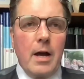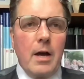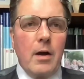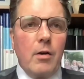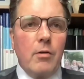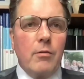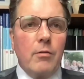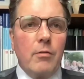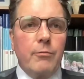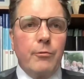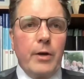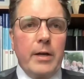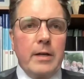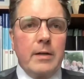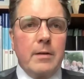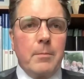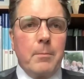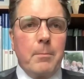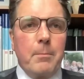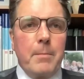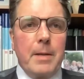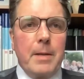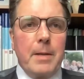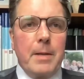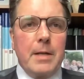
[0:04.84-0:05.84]
our friend
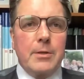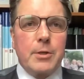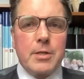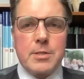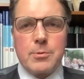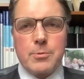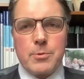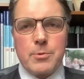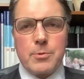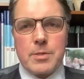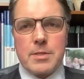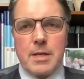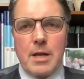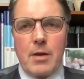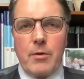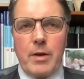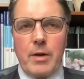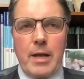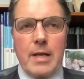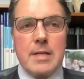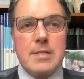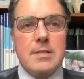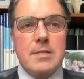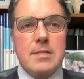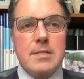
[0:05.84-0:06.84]
Miltos, who is now in
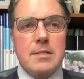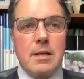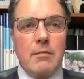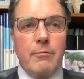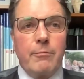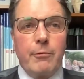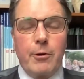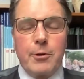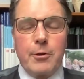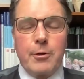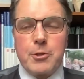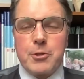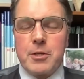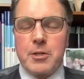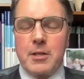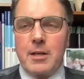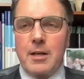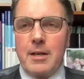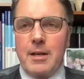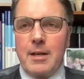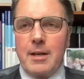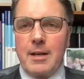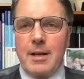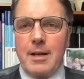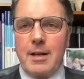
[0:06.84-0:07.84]
Essen.
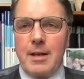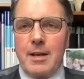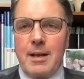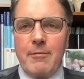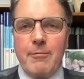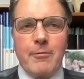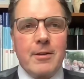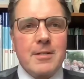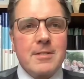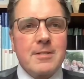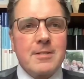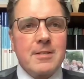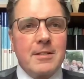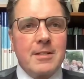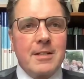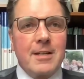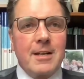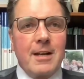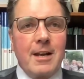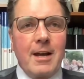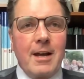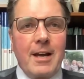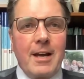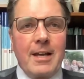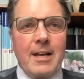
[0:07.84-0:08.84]
Unfortunately, he left us. He
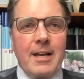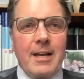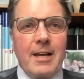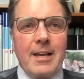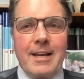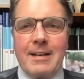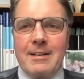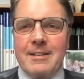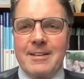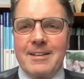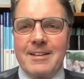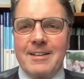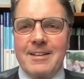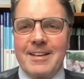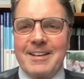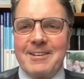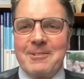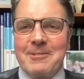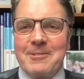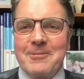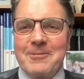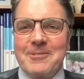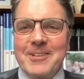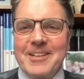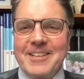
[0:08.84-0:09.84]
didn't like England
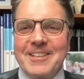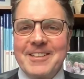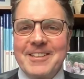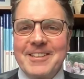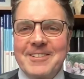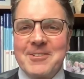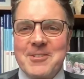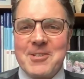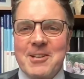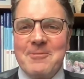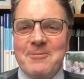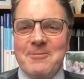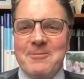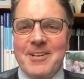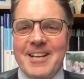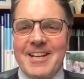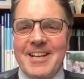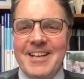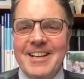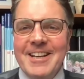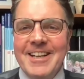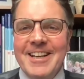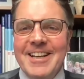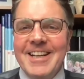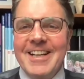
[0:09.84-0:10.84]
and went to
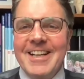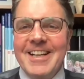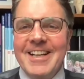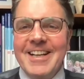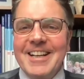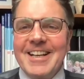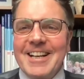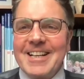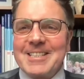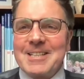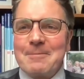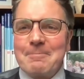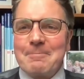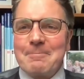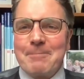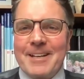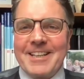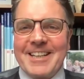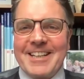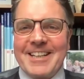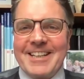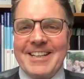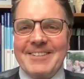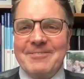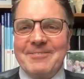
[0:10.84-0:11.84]
Germany. He likes it
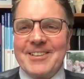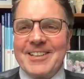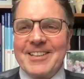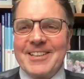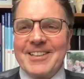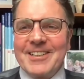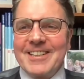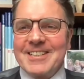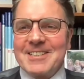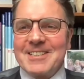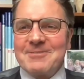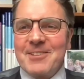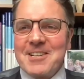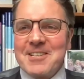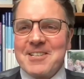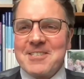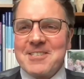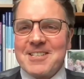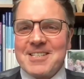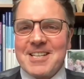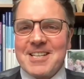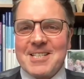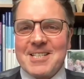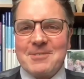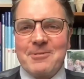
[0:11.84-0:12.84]
better, but he's very
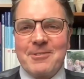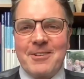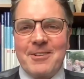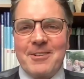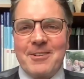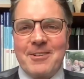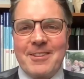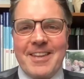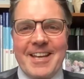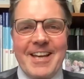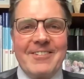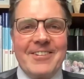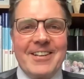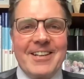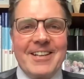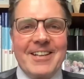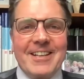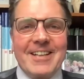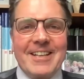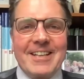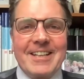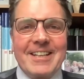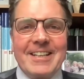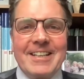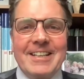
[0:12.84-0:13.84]
successful there.
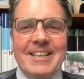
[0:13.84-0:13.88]
And